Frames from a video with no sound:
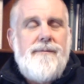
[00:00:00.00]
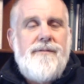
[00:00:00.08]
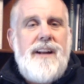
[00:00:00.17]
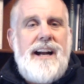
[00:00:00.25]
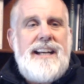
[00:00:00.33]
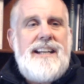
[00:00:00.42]

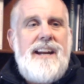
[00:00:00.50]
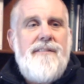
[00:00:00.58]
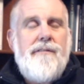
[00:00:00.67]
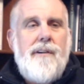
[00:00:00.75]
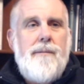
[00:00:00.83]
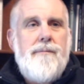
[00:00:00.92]
90 day
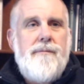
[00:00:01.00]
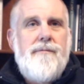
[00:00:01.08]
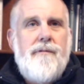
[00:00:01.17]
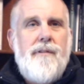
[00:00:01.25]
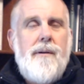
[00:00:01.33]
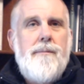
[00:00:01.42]
from
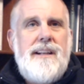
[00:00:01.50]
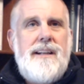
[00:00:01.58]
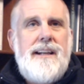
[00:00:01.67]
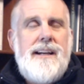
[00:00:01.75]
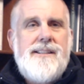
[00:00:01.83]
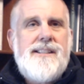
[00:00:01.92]

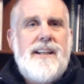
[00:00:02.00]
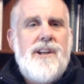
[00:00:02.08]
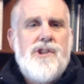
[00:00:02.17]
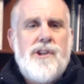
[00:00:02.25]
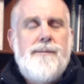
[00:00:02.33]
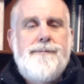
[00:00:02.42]
the
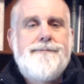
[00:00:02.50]
signature.